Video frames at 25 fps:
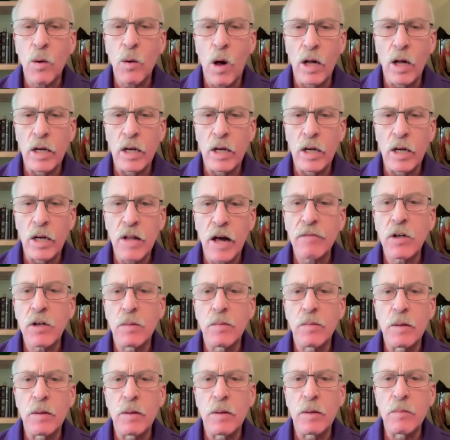So my quality of
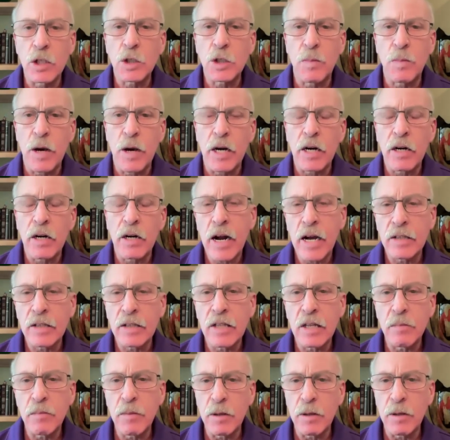life could have been much better
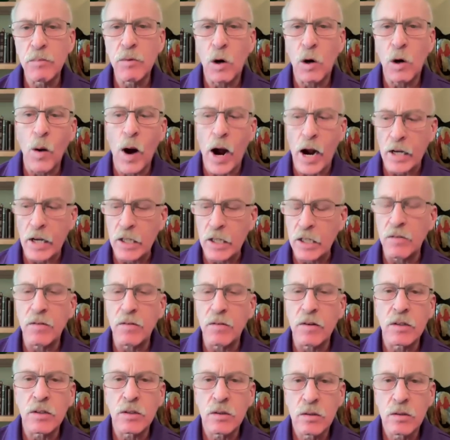had they been
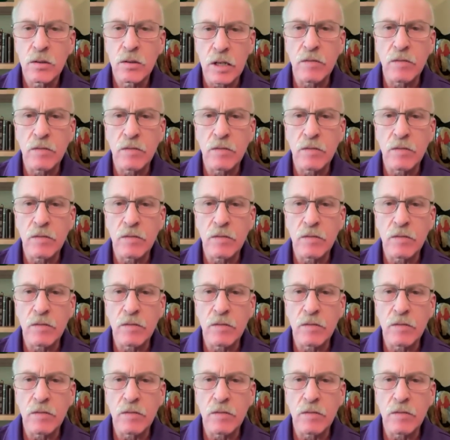proactive and